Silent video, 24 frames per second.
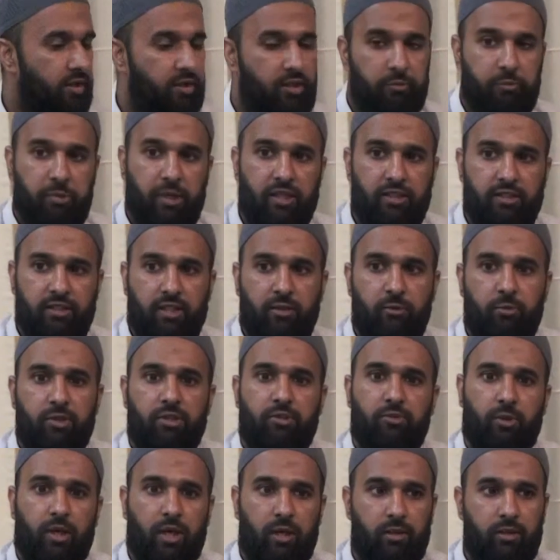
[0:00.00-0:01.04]
It depends on
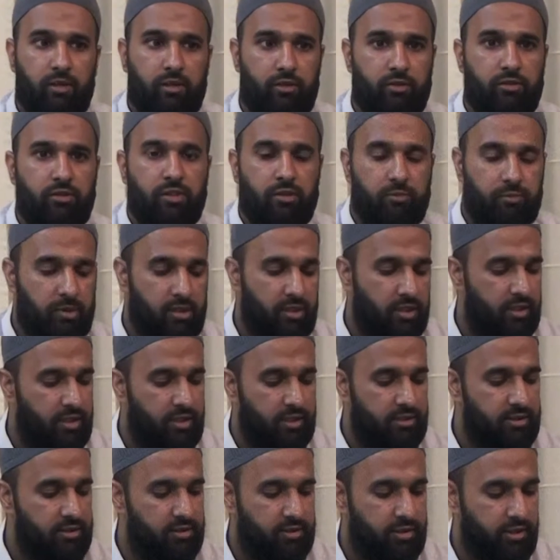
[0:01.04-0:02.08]
which waw you're using, but it
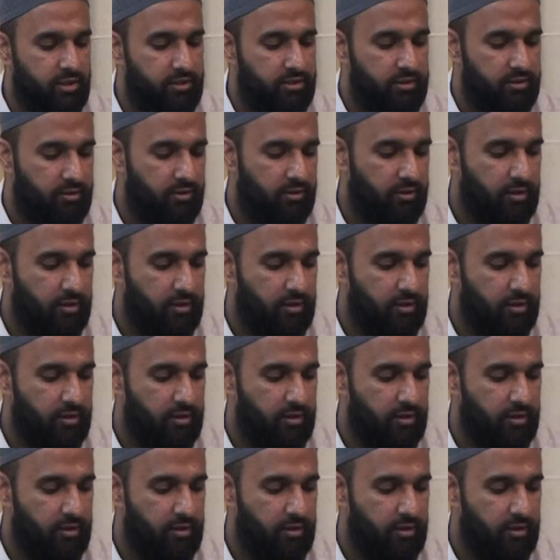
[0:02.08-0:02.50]
doesn't change it.